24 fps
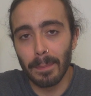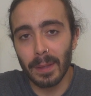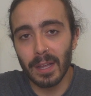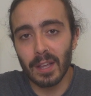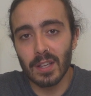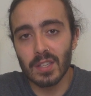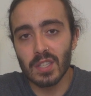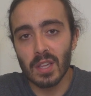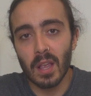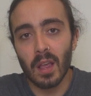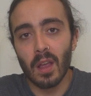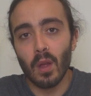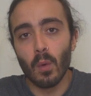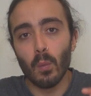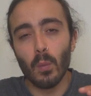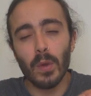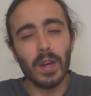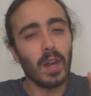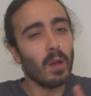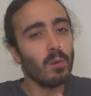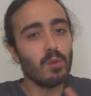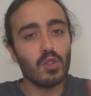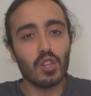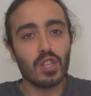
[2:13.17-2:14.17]
because we
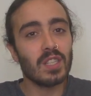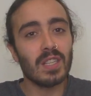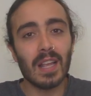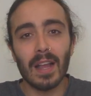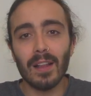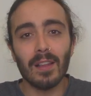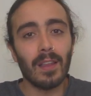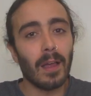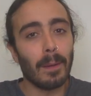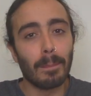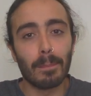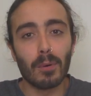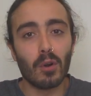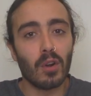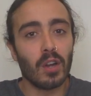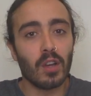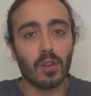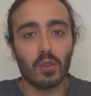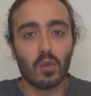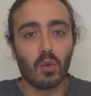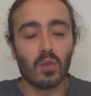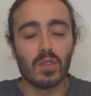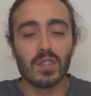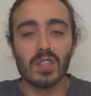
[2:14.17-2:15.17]
don't just sell a
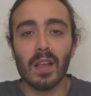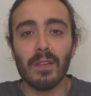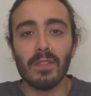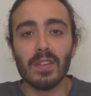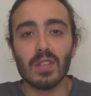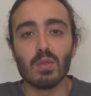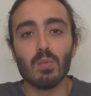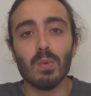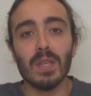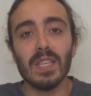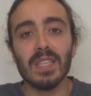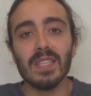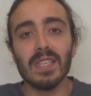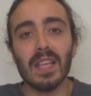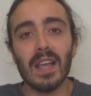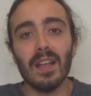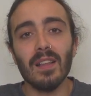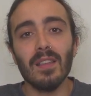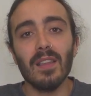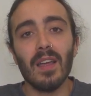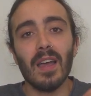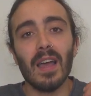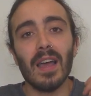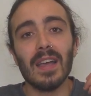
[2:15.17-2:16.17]
product or service, we
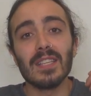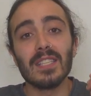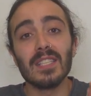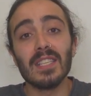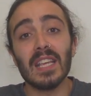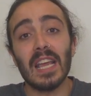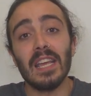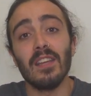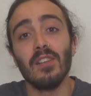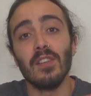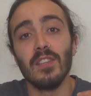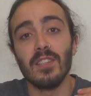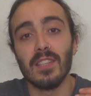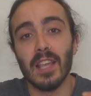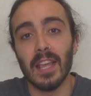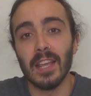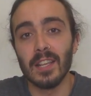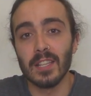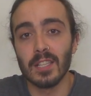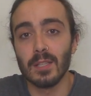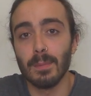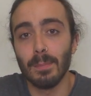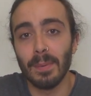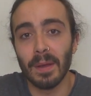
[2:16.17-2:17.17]
sell a sales
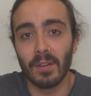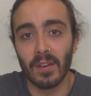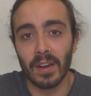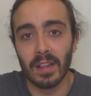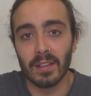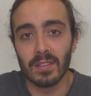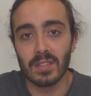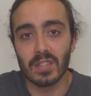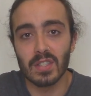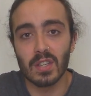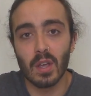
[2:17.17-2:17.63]
experience.